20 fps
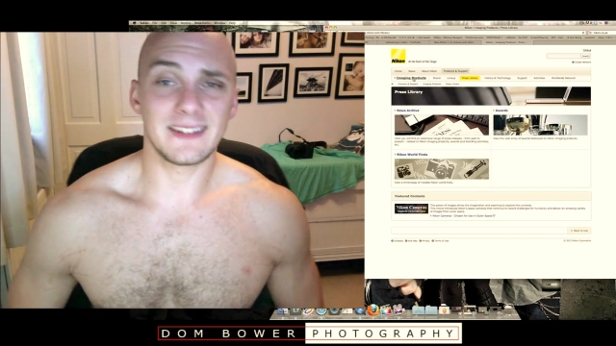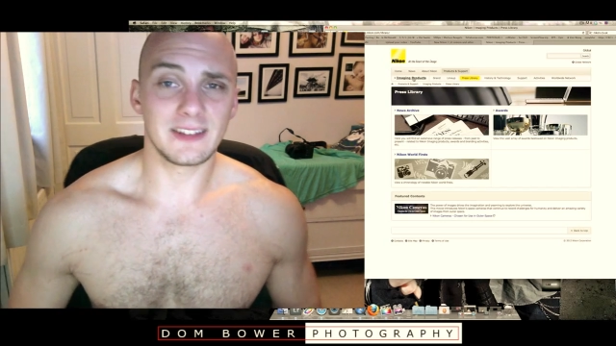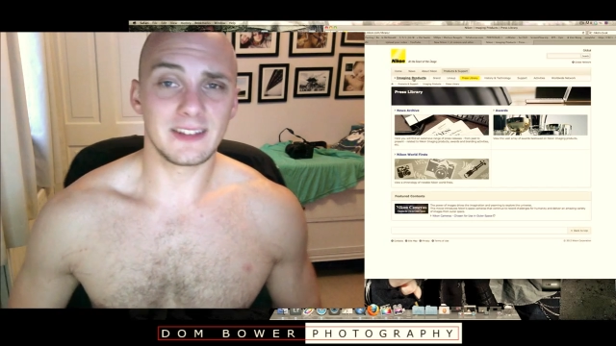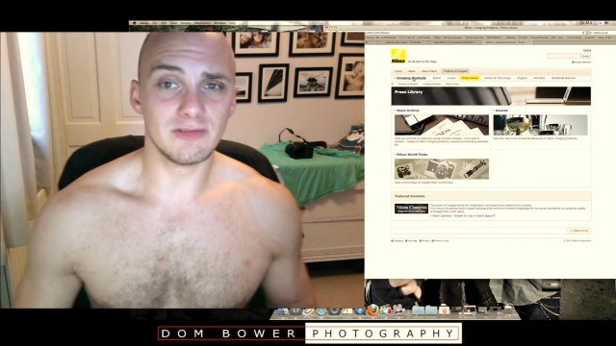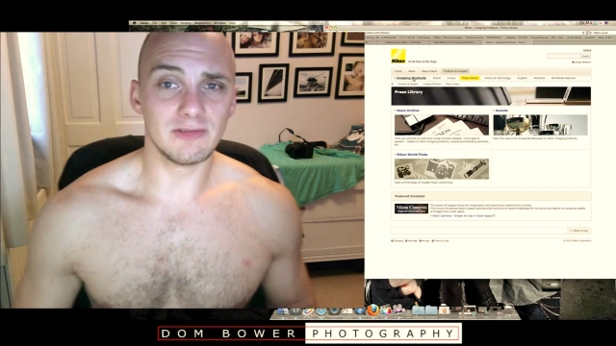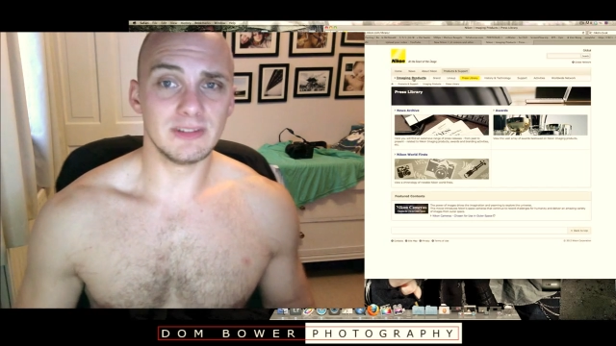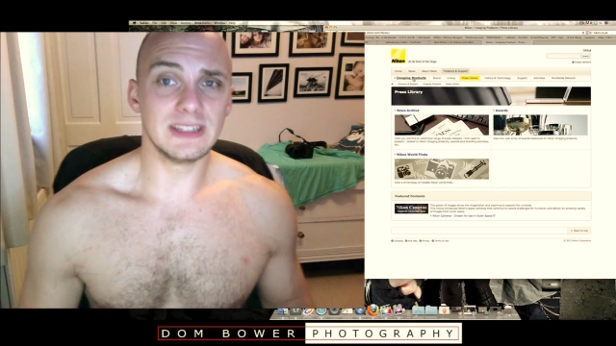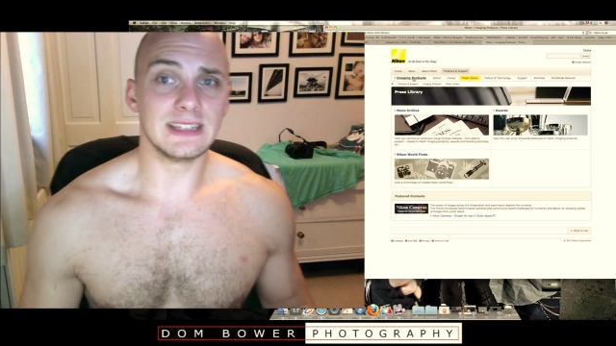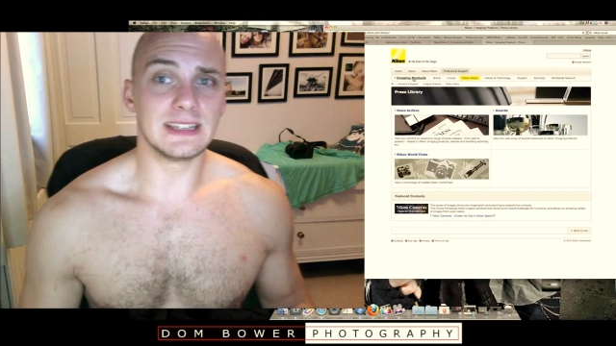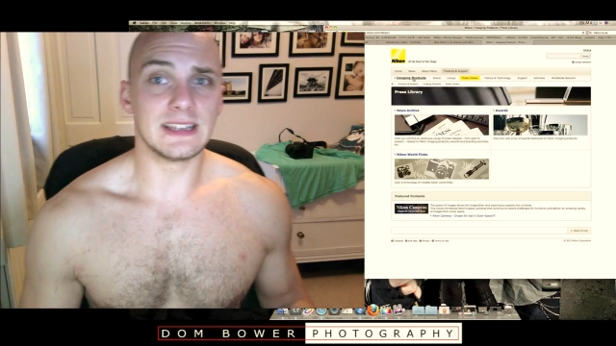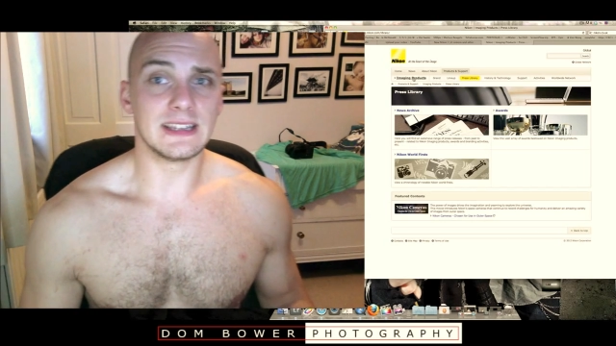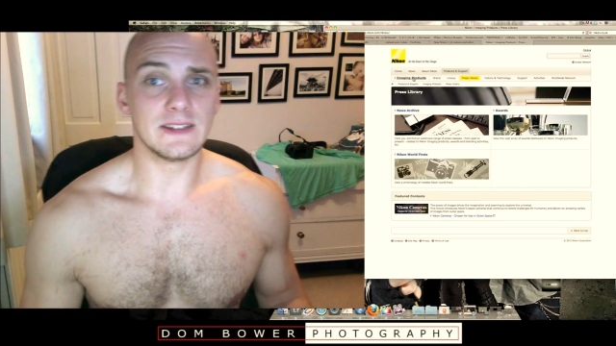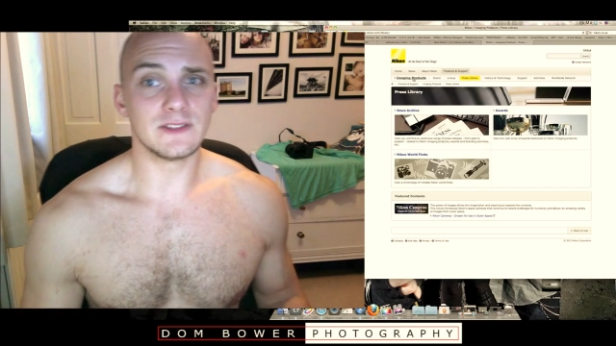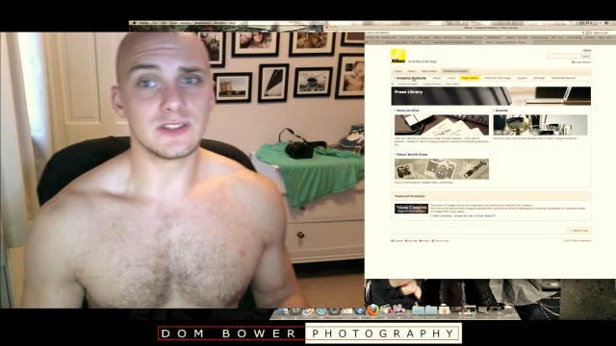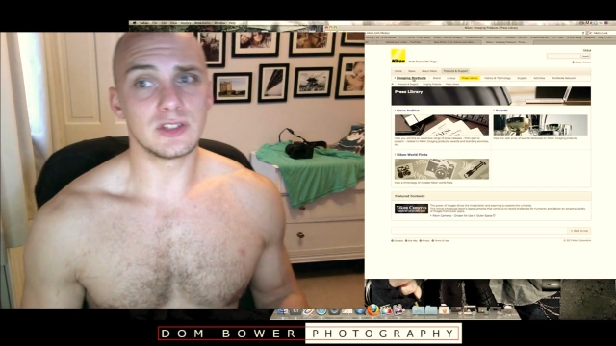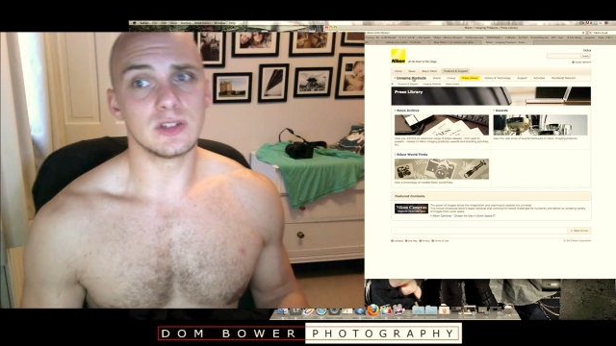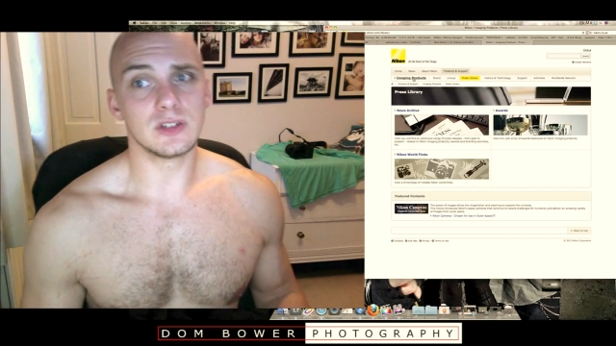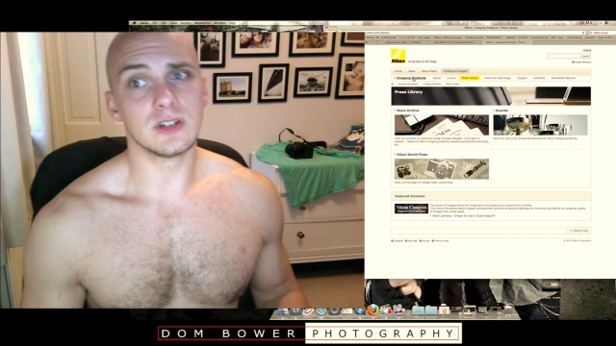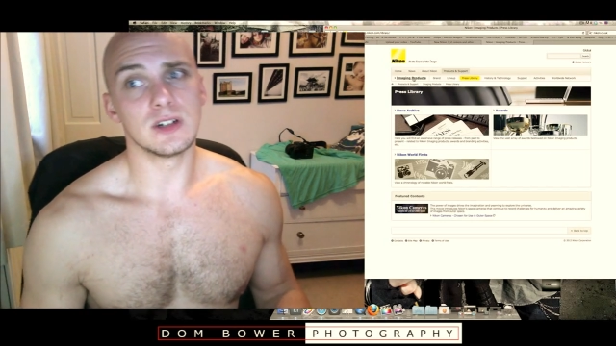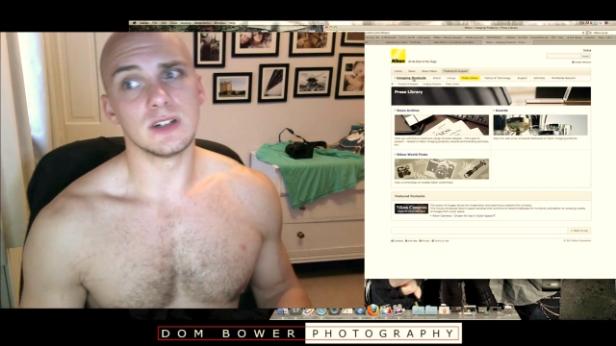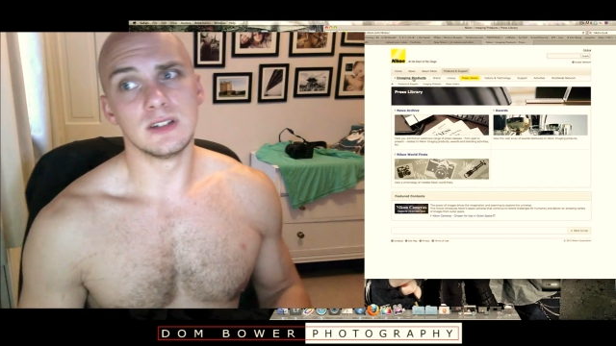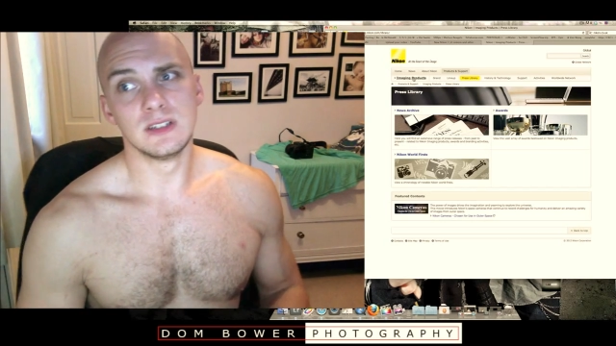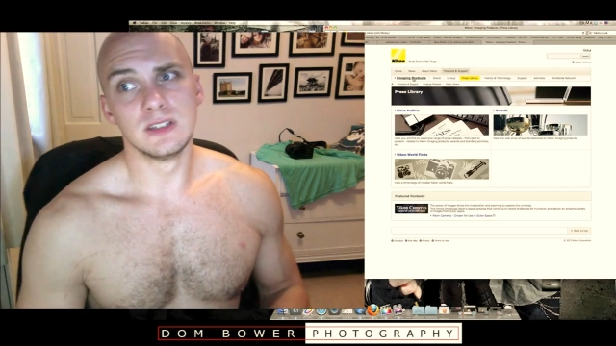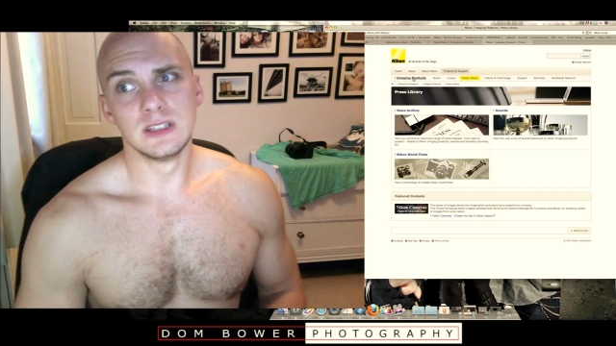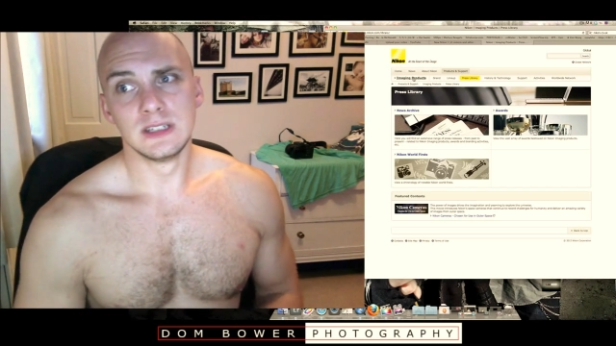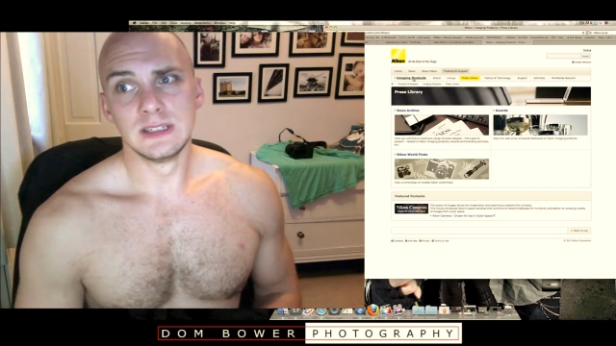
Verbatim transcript: that really gives you a,